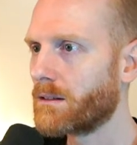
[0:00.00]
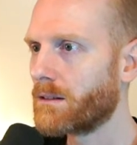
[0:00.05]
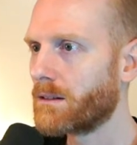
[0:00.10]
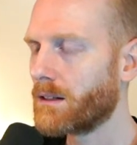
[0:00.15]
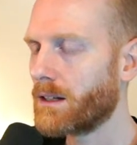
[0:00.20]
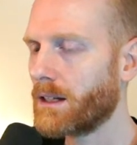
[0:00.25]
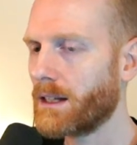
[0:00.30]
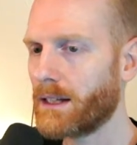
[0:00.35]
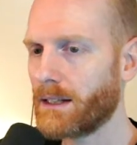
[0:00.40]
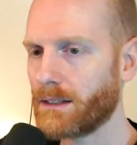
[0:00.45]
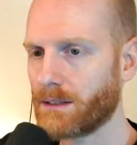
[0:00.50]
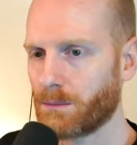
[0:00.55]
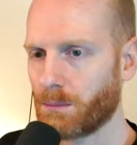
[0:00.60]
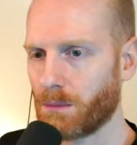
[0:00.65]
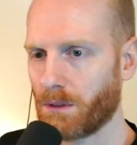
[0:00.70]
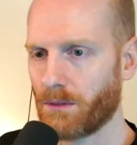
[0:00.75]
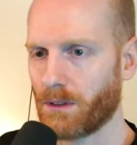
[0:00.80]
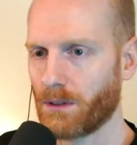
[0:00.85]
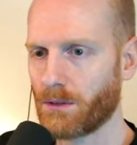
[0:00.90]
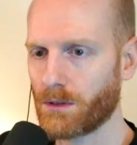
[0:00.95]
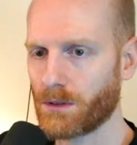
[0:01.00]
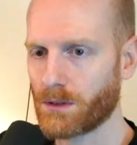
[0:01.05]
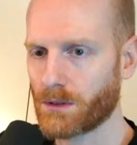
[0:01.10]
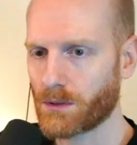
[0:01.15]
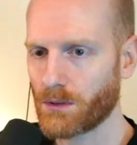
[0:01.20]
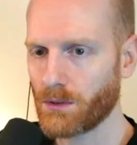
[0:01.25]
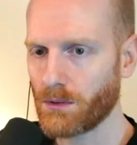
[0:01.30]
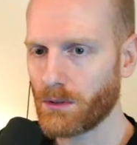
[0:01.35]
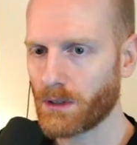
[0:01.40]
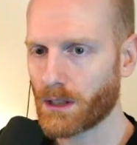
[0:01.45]
As open inventory is
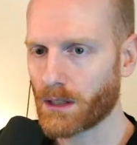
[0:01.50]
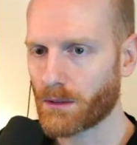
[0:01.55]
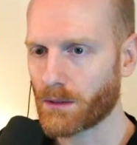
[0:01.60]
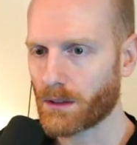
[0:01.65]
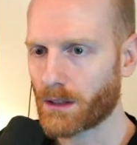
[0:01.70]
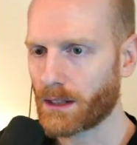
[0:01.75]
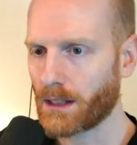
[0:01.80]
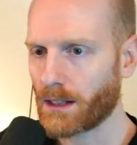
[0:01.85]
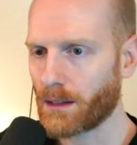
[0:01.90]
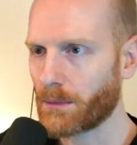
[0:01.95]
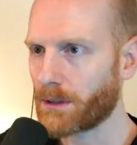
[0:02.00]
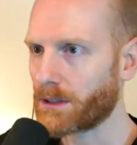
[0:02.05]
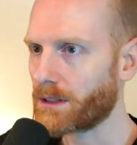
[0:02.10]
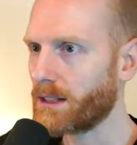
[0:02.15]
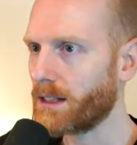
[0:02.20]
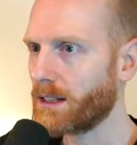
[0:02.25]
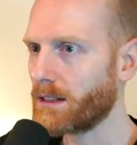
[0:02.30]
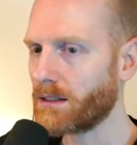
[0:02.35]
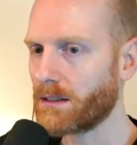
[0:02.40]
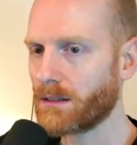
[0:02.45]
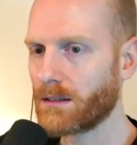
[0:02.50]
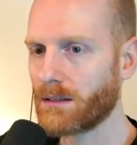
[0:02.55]
true. I don't care about that.